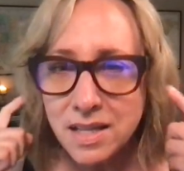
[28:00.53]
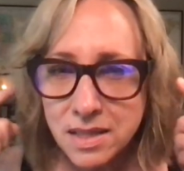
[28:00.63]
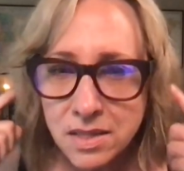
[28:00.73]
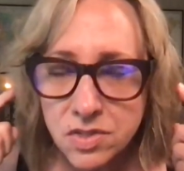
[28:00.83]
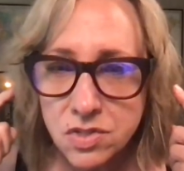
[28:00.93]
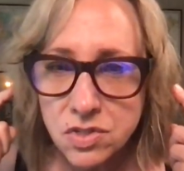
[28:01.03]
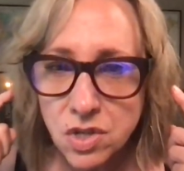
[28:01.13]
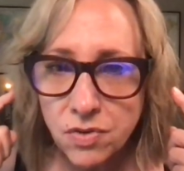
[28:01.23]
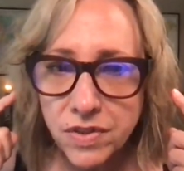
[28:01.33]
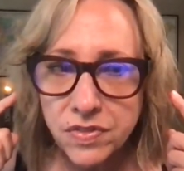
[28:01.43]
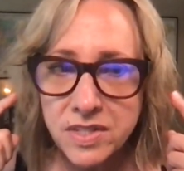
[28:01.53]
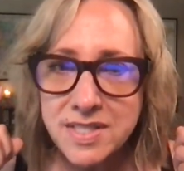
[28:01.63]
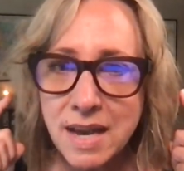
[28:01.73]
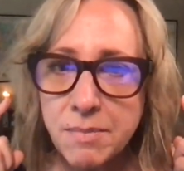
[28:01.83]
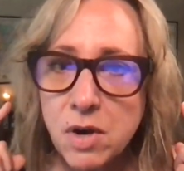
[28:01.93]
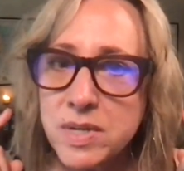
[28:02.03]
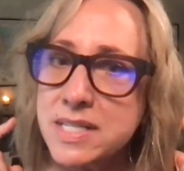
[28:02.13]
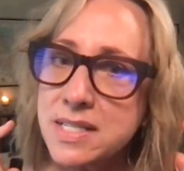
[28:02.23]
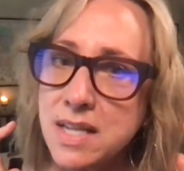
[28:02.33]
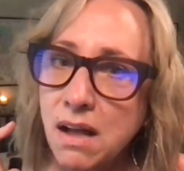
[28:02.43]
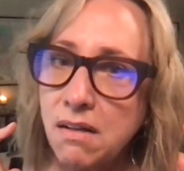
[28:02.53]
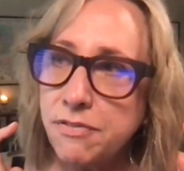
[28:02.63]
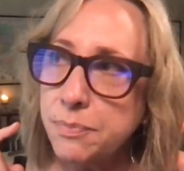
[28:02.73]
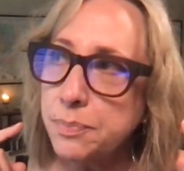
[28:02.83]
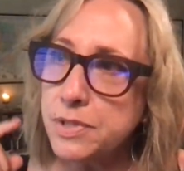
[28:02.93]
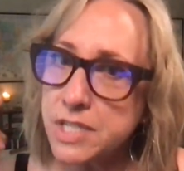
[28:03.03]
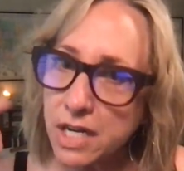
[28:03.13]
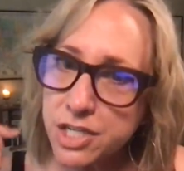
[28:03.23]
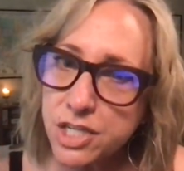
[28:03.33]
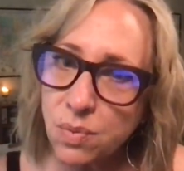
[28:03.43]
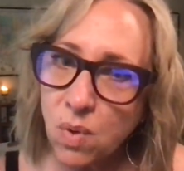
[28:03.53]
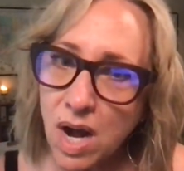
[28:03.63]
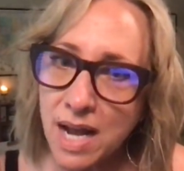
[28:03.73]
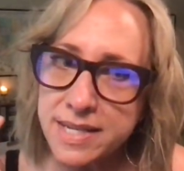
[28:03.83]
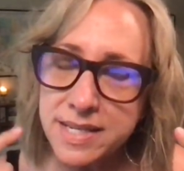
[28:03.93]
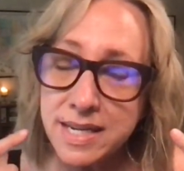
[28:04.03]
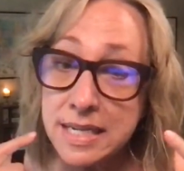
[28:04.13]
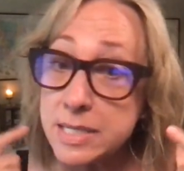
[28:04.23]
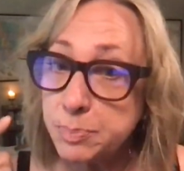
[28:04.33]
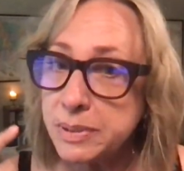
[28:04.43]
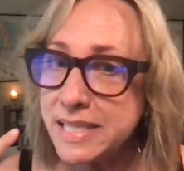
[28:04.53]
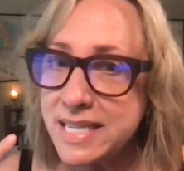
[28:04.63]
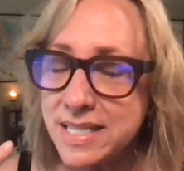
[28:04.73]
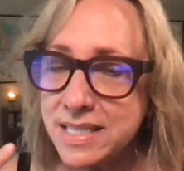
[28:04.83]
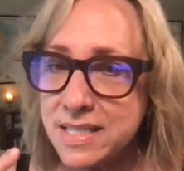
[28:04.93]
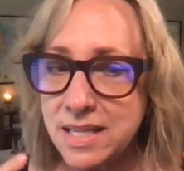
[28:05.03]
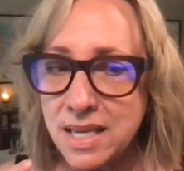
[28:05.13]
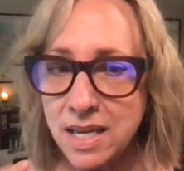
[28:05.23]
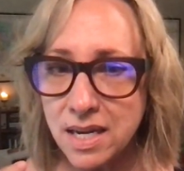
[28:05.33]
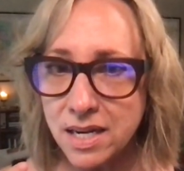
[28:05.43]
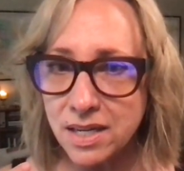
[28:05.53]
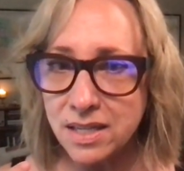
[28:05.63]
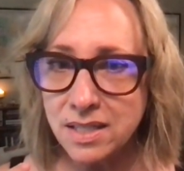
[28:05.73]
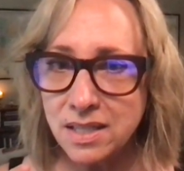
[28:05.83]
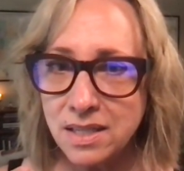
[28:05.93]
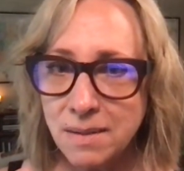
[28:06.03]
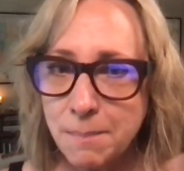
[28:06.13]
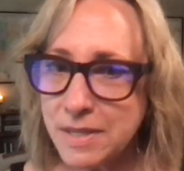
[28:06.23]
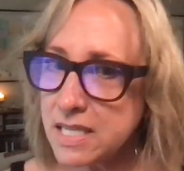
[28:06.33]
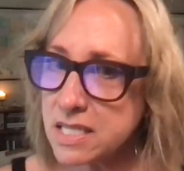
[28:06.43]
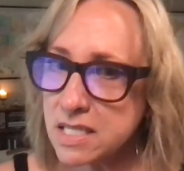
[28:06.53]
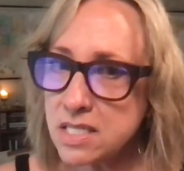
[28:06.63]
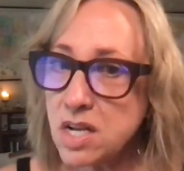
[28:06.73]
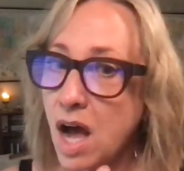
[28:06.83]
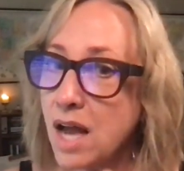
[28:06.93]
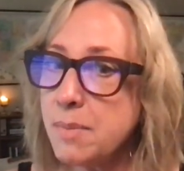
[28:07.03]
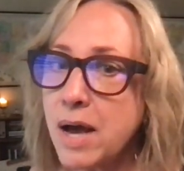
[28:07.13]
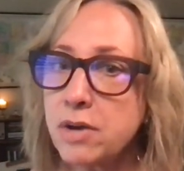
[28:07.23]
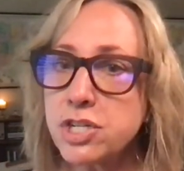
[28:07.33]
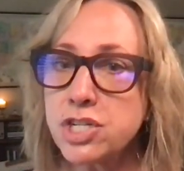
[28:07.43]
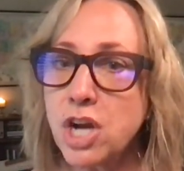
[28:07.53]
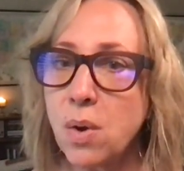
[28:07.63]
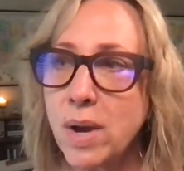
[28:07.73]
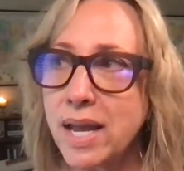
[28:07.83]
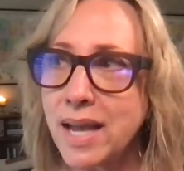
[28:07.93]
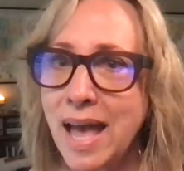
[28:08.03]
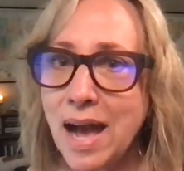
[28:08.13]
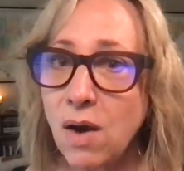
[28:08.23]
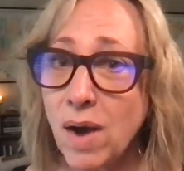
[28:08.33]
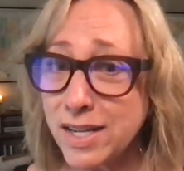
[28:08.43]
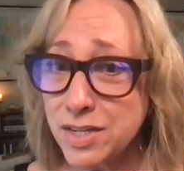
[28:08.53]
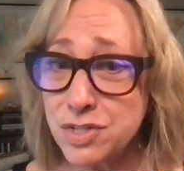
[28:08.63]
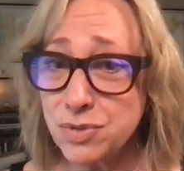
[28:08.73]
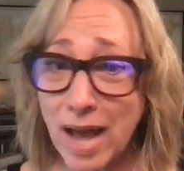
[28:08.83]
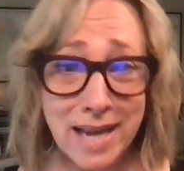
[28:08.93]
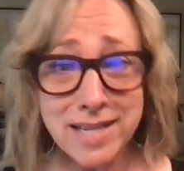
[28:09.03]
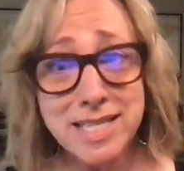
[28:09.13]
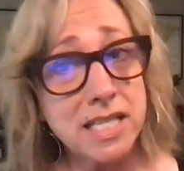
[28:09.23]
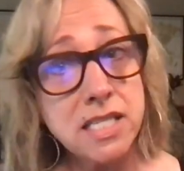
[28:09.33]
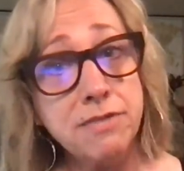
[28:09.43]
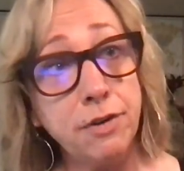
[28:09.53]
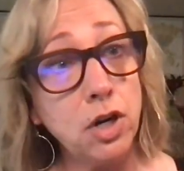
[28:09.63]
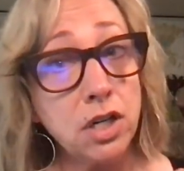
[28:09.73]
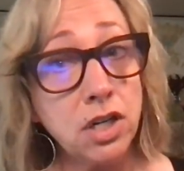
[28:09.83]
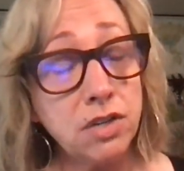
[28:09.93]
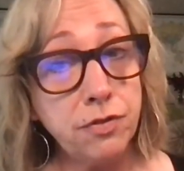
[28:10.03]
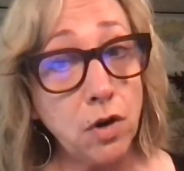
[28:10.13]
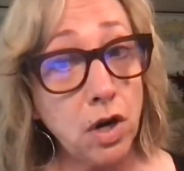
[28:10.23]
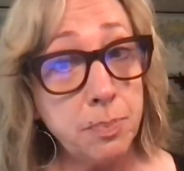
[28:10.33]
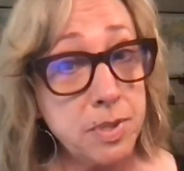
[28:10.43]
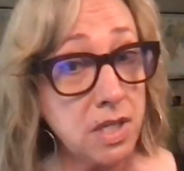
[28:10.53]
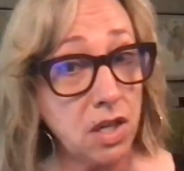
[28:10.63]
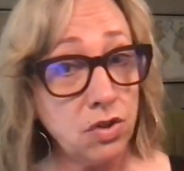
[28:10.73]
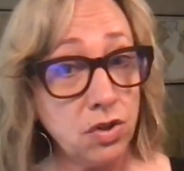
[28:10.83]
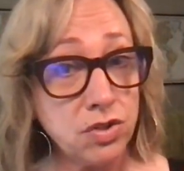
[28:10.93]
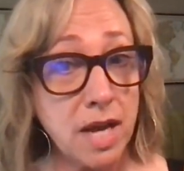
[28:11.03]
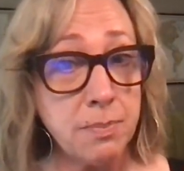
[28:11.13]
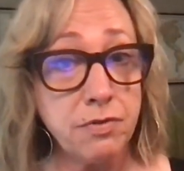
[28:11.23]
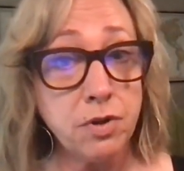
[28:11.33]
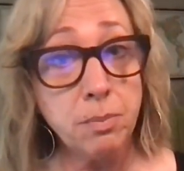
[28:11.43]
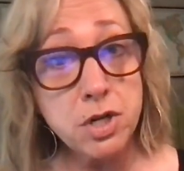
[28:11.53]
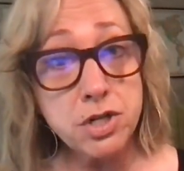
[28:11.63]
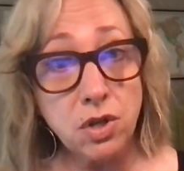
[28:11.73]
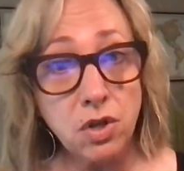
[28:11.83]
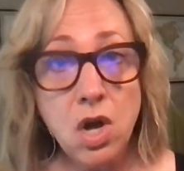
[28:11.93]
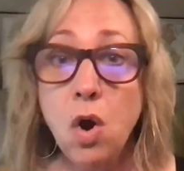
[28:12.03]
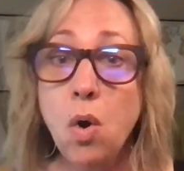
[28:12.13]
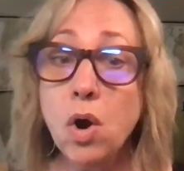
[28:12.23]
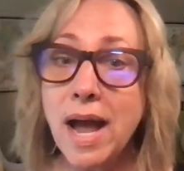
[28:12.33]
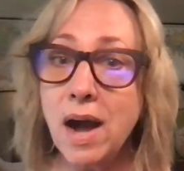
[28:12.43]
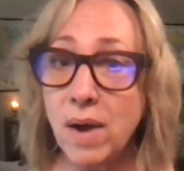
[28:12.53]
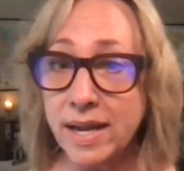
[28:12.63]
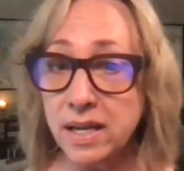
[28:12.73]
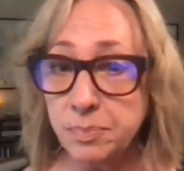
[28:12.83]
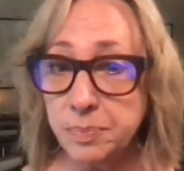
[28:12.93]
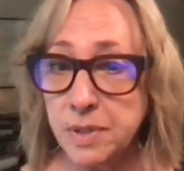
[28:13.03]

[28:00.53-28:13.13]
so that the demo itself, production wise, is pleasing to the ear. But this is not about showing how I can do accents for a particular type of commercial, or how I can